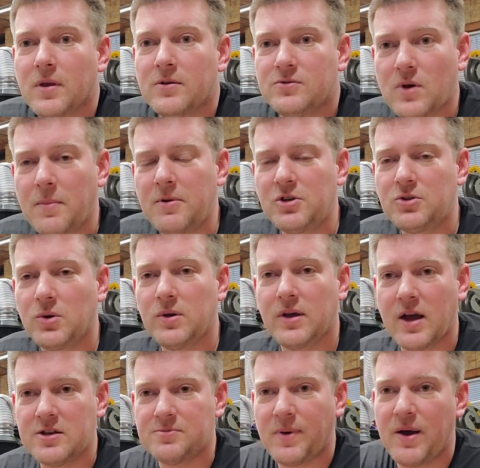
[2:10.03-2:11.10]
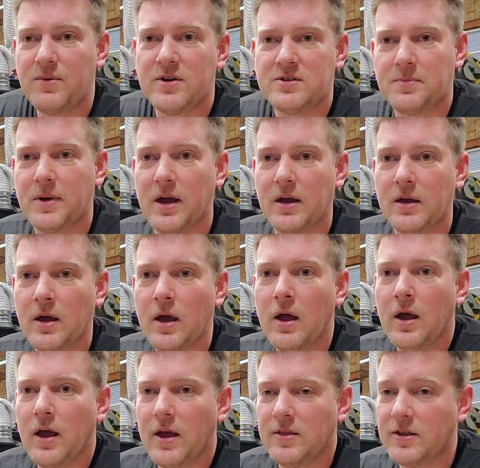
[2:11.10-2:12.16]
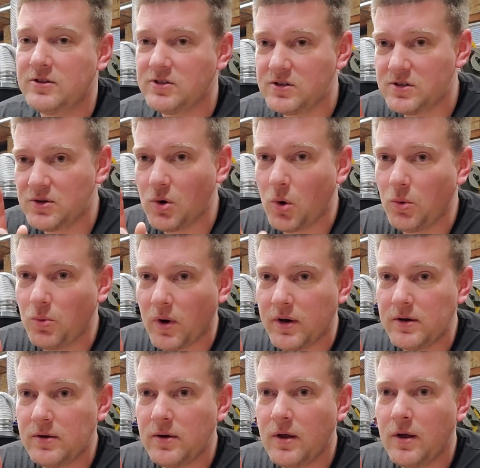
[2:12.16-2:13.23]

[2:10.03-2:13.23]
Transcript: So I'm going to show you guys my resume, and this is an old one.